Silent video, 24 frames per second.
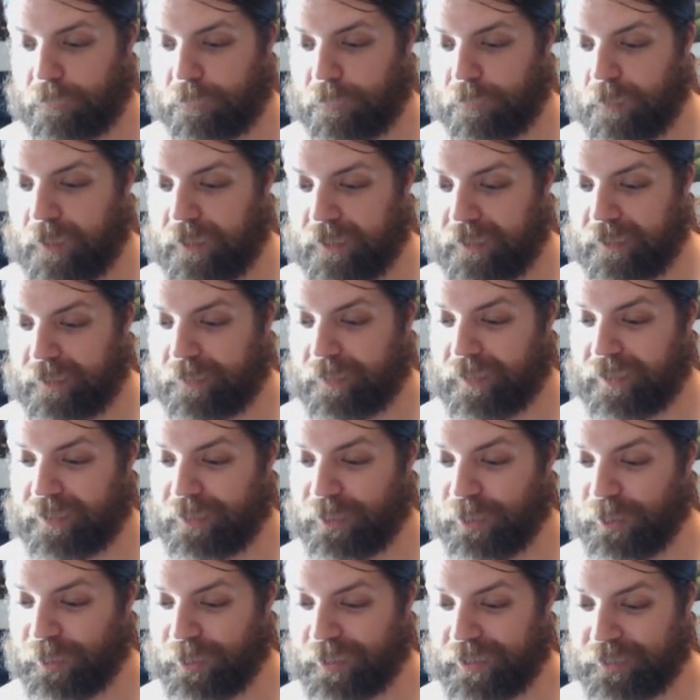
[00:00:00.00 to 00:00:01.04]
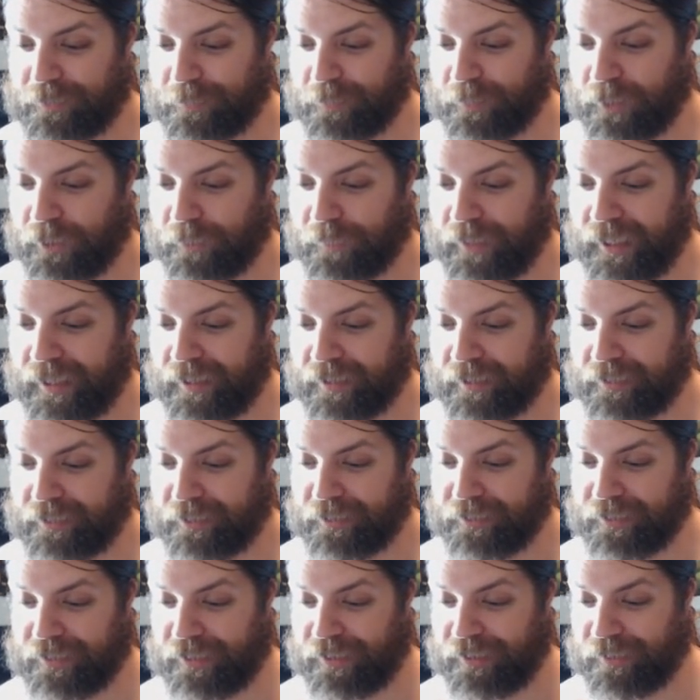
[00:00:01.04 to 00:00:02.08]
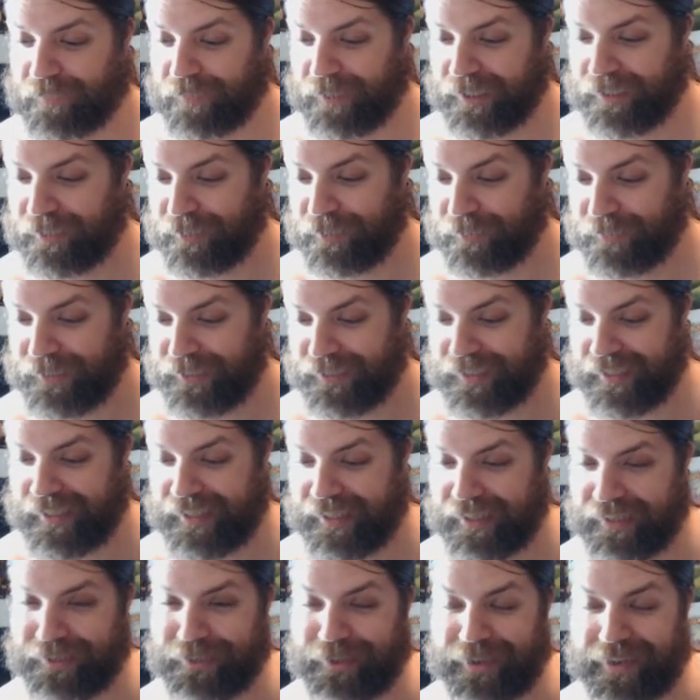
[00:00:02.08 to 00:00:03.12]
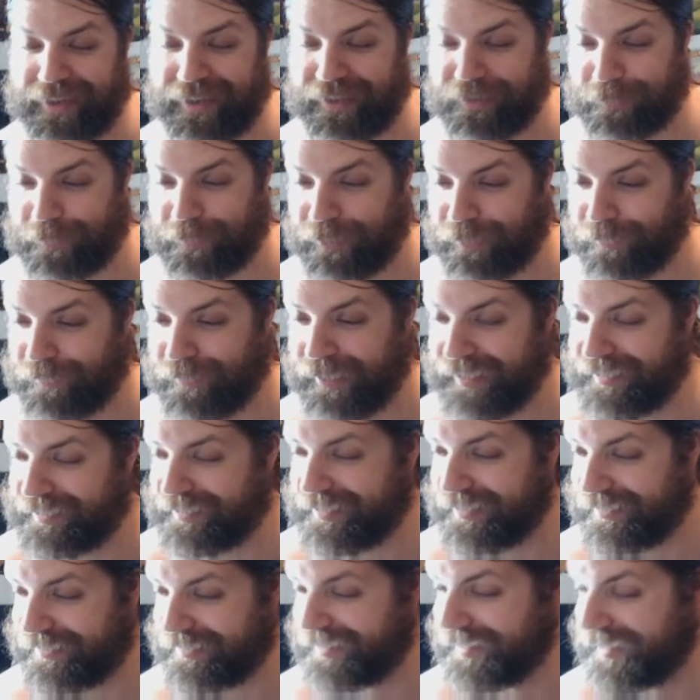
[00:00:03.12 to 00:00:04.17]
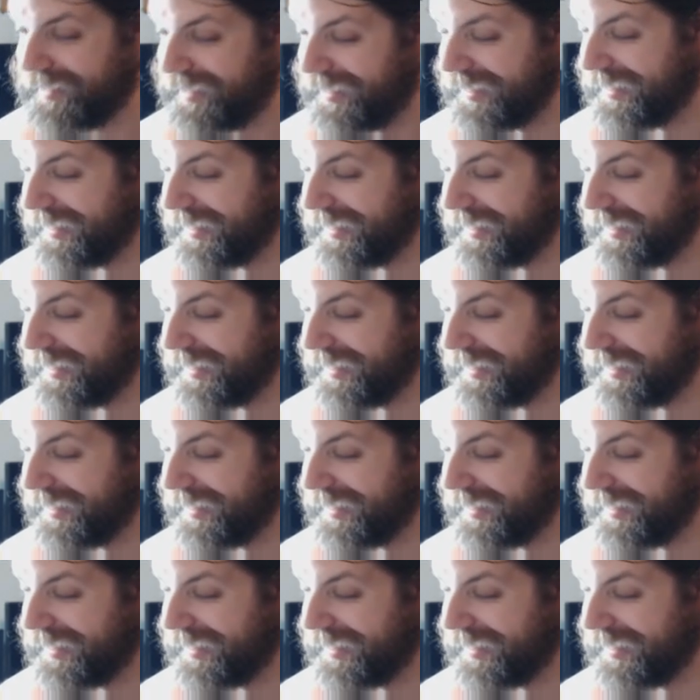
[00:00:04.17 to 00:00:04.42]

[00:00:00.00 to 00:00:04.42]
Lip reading: "Fuck Orcish Bowmasters, all my homies hate Orcish Bowmasters."